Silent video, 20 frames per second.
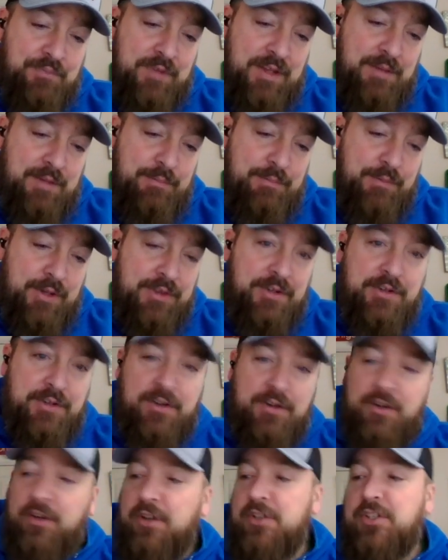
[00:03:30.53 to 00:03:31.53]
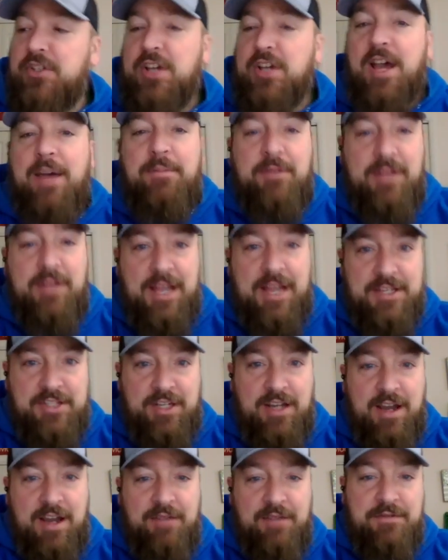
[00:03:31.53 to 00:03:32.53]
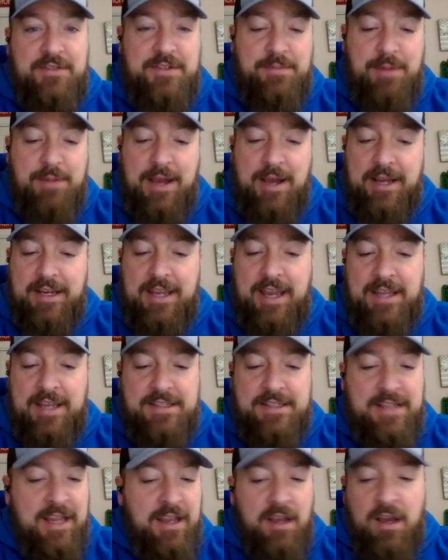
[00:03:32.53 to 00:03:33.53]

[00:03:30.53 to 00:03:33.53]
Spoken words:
But they're doing a good job. Clashing Conferences podcast.